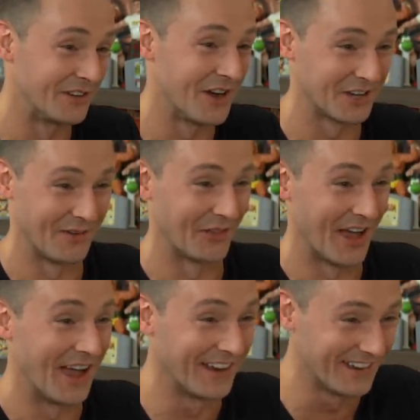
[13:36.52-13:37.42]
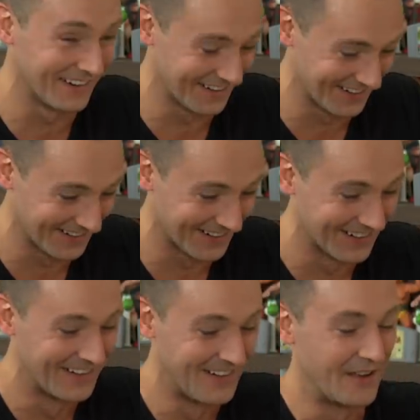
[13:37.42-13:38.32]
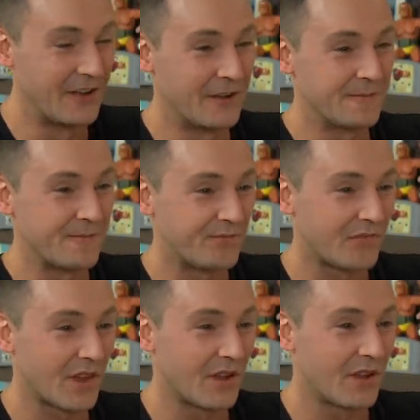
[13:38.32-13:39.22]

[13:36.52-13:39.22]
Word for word: talked no about it. No one that. talks about no one knows. This is good for you, John. I